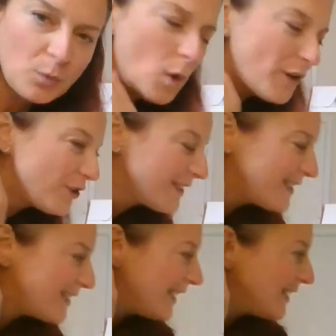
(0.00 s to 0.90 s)
What does
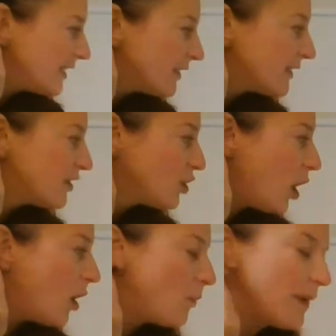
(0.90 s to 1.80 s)
sit
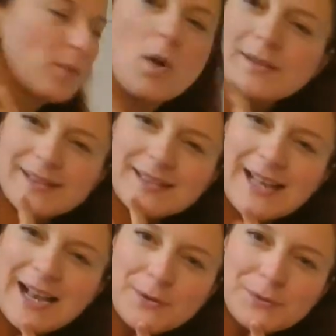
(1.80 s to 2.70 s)
start with? What
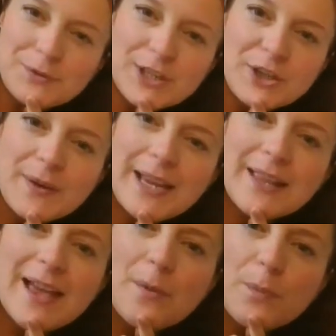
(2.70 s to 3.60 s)
sound? Can you
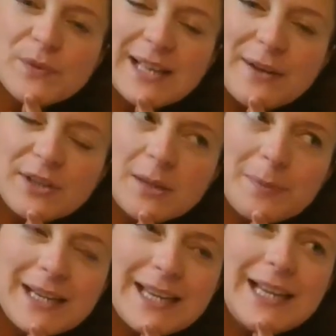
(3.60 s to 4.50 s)
hear that sound at the
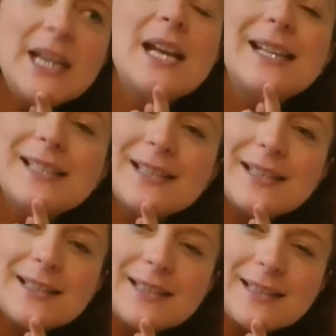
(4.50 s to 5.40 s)
beginning?
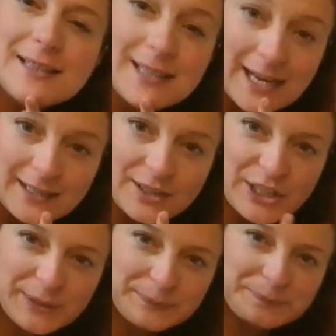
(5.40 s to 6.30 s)

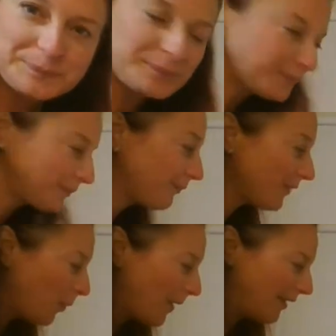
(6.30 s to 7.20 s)
Sit.
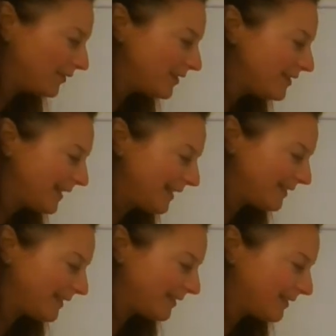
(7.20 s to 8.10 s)
Well done.
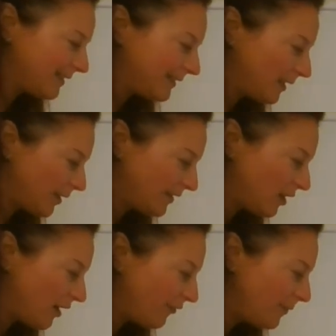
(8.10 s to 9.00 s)
So you
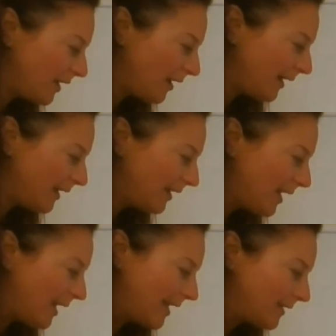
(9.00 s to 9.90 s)
start from the line.
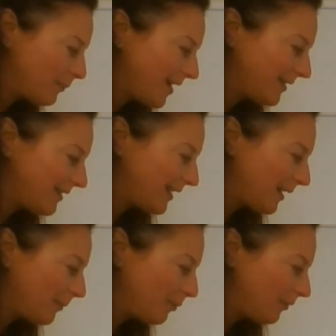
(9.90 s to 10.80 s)
Let's practice
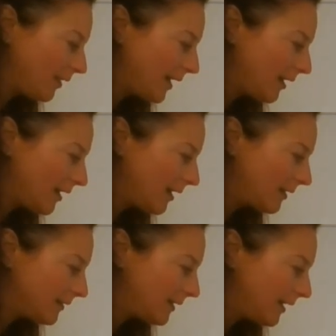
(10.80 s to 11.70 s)
our
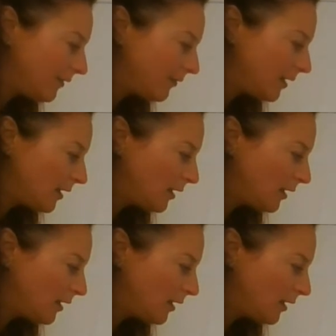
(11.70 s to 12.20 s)
precursive.